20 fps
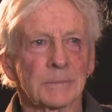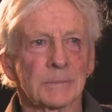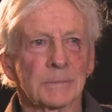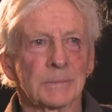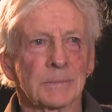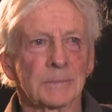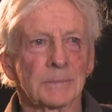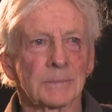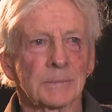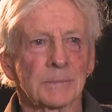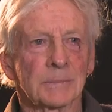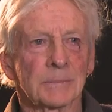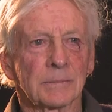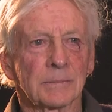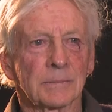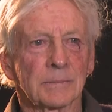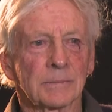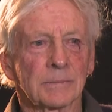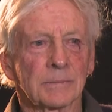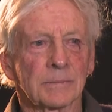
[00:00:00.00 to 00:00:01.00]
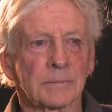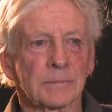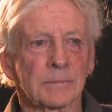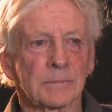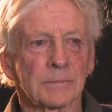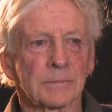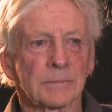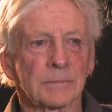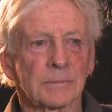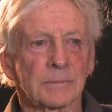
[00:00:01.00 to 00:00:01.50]

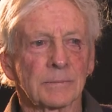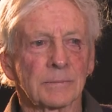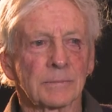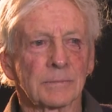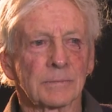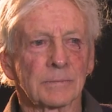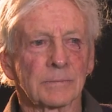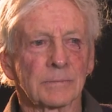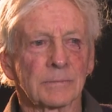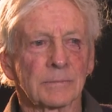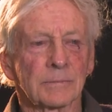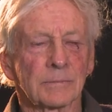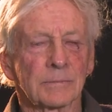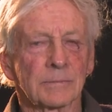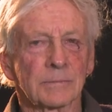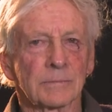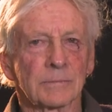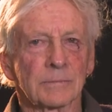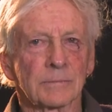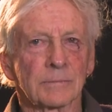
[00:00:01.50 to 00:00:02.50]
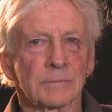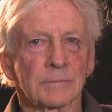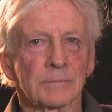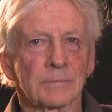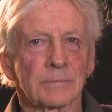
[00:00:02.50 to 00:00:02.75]
(not speaking)